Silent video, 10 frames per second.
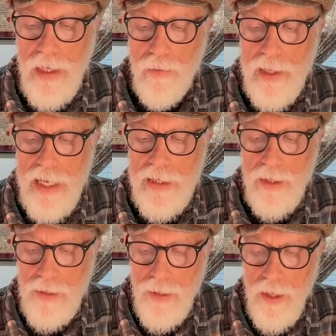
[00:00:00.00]
We had a
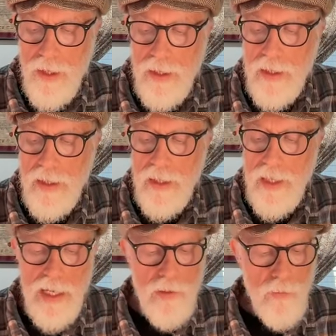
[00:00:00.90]
long
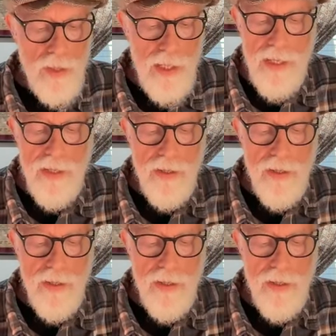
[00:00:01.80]
and what I